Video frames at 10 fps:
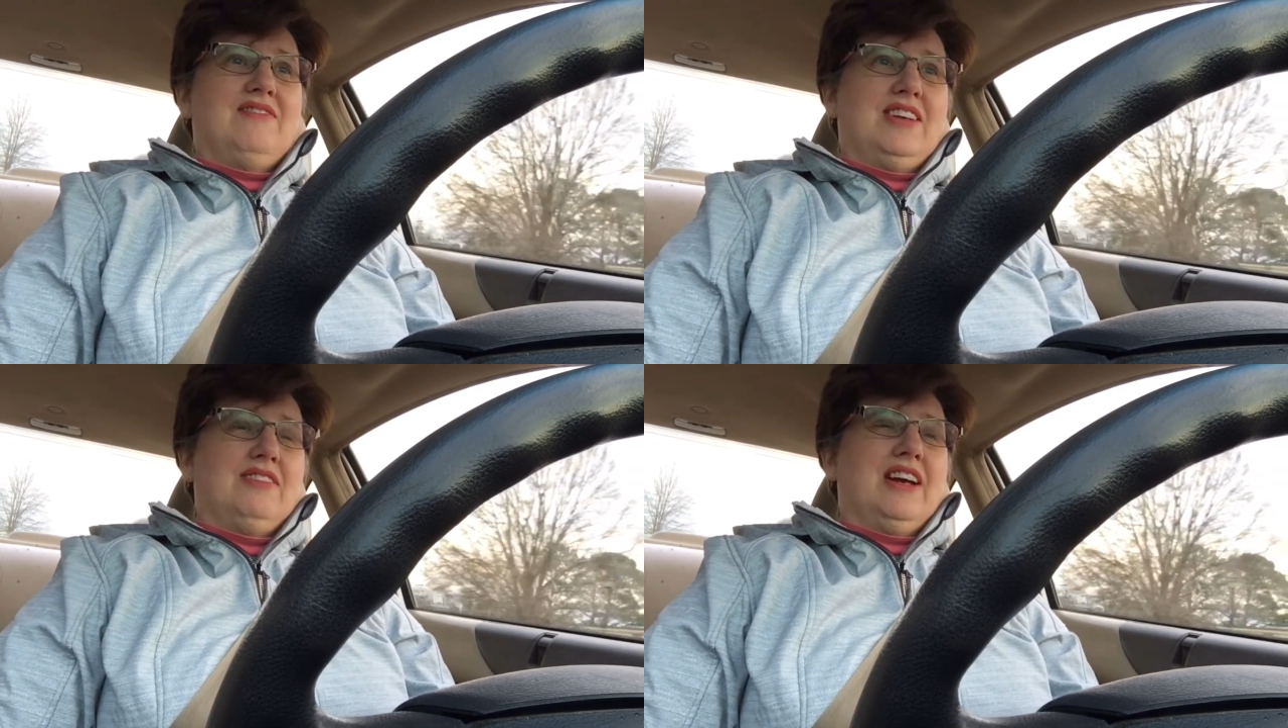
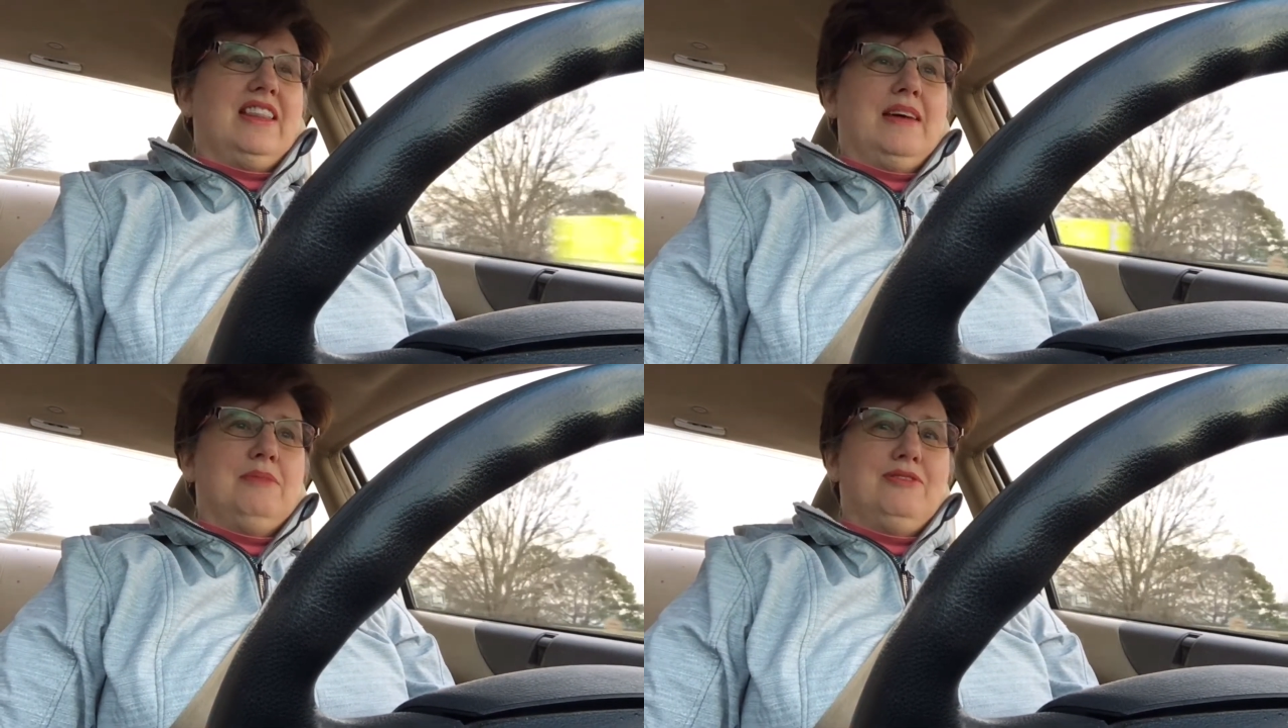I've never
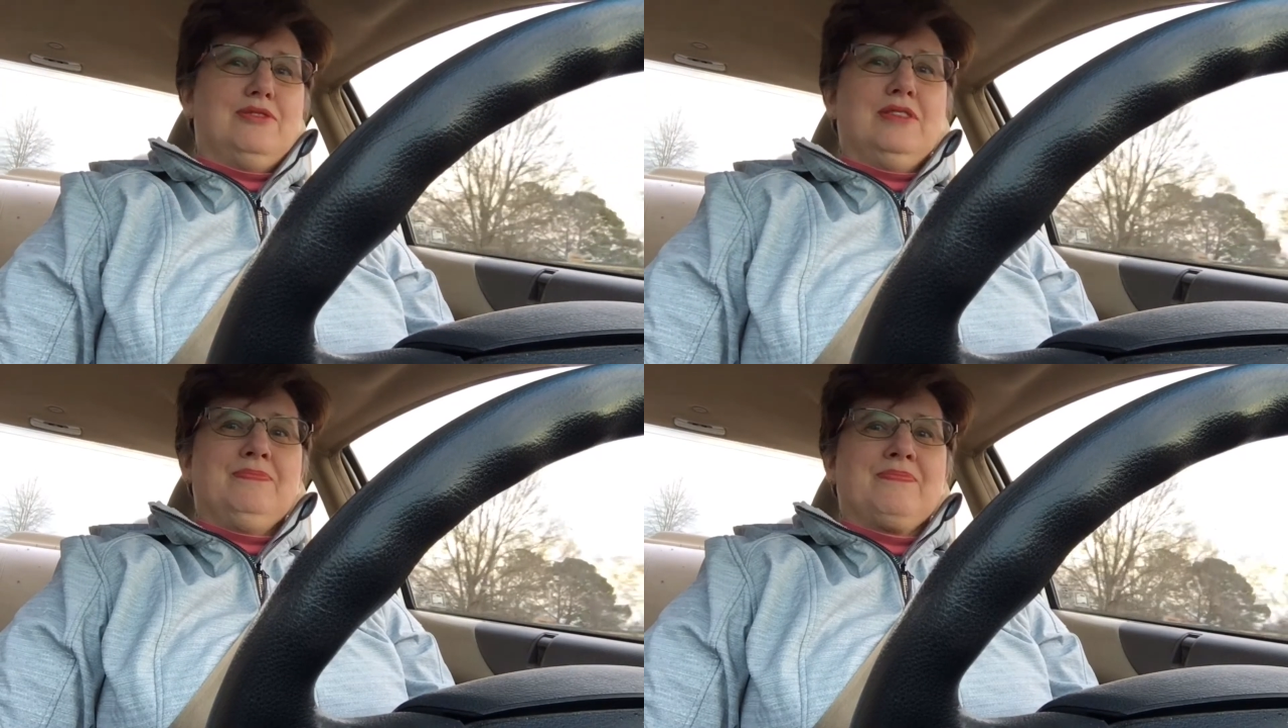had that
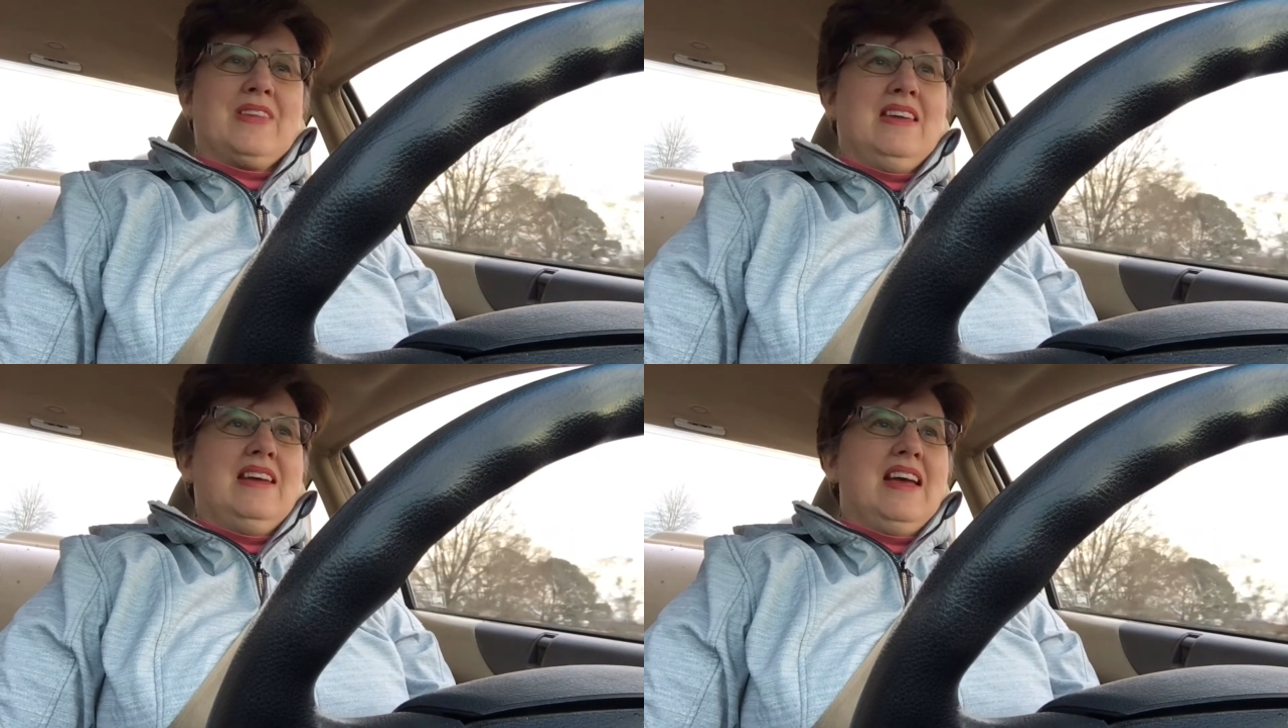
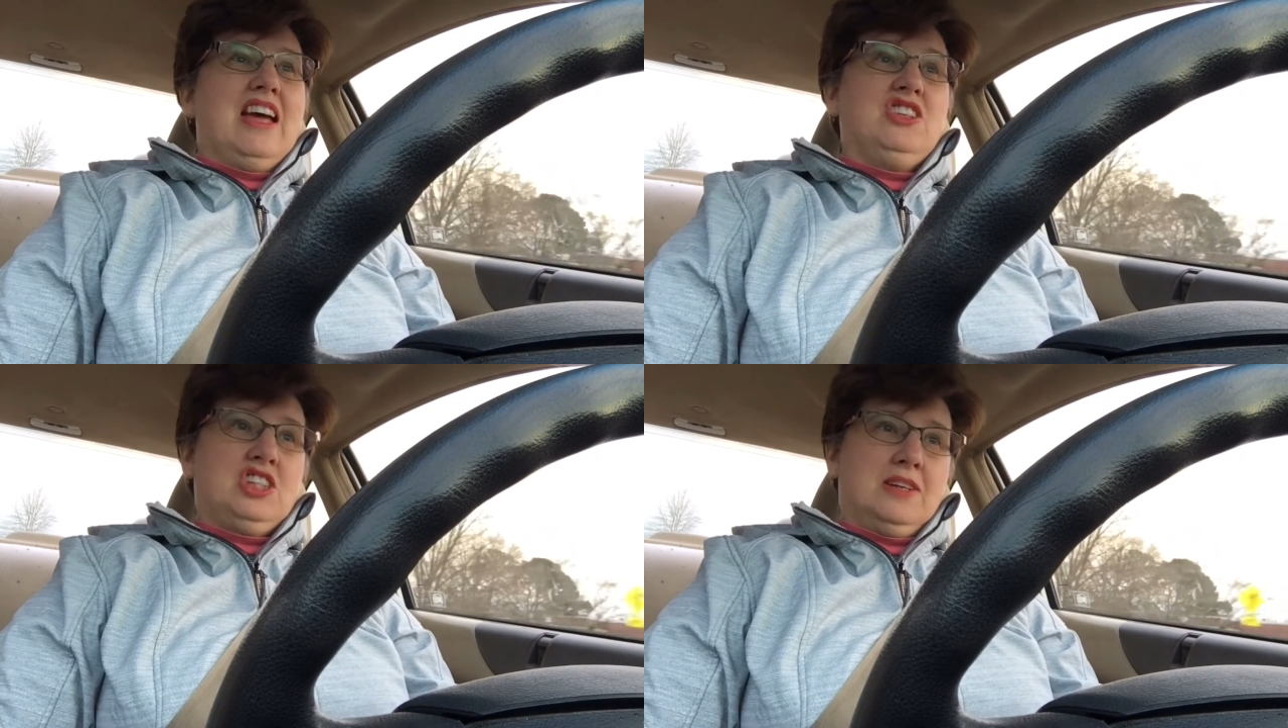before.
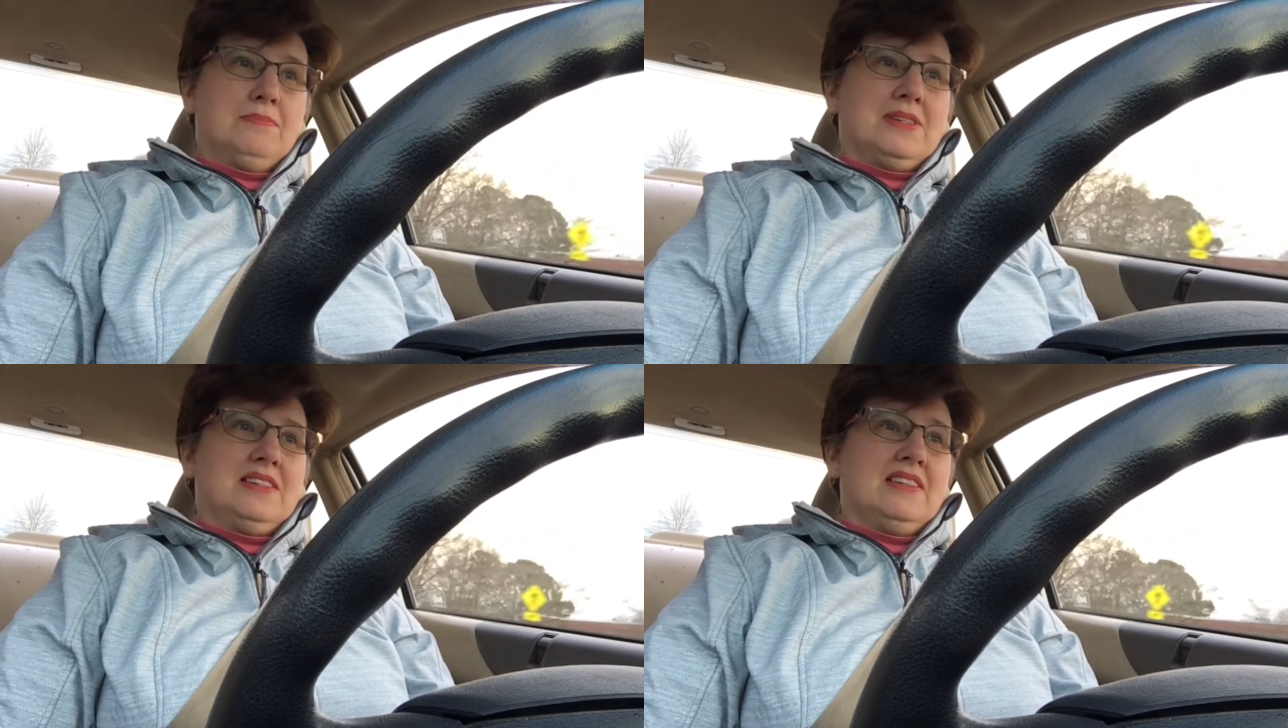And
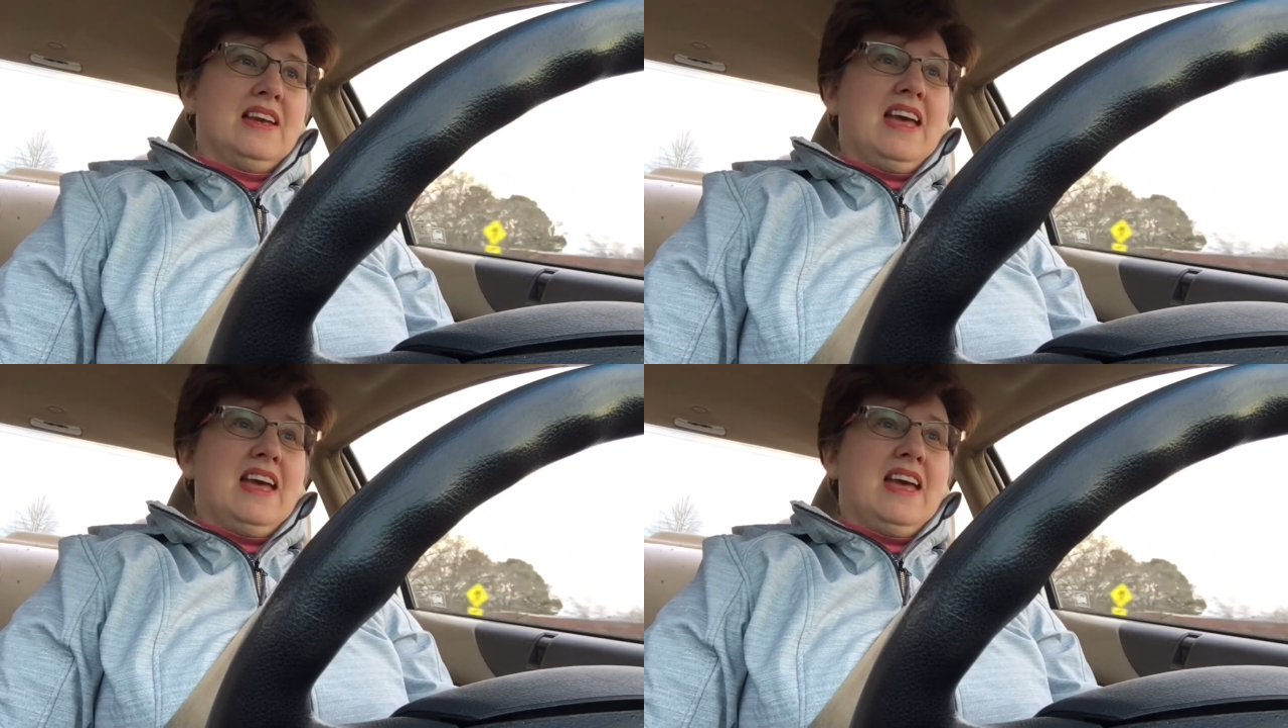chips.